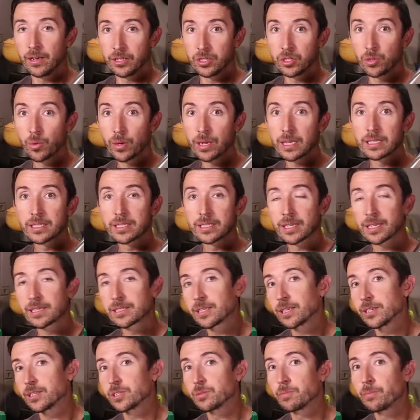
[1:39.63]
twenty-six
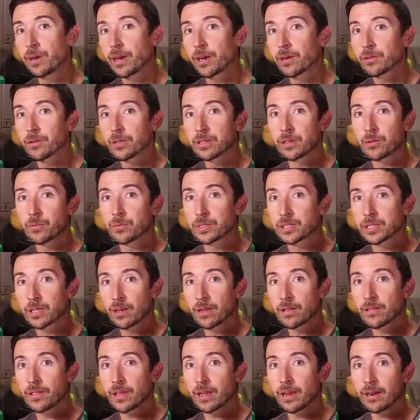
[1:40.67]
inch uh, barrel that was
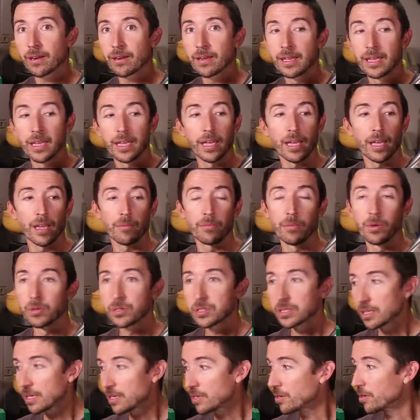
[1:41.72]
on there,
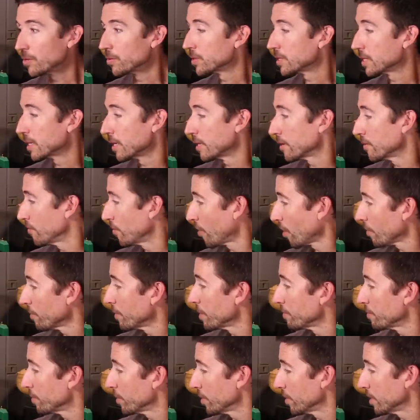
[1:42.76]
mostly using
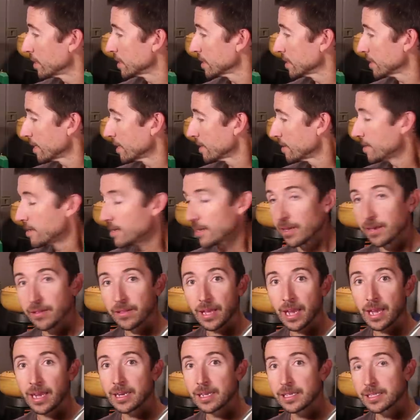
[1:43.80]
varmint bullets like the, uh,
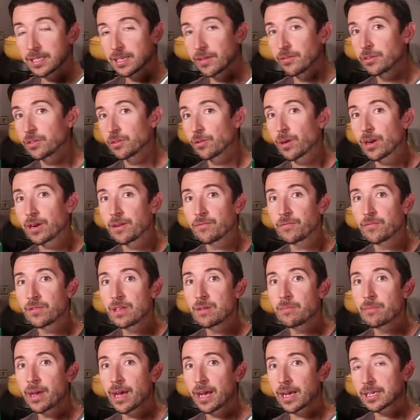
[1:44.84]
the eighty-seven grain
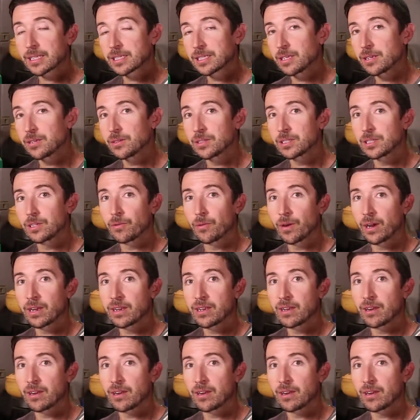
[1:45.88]
V MAX that you see right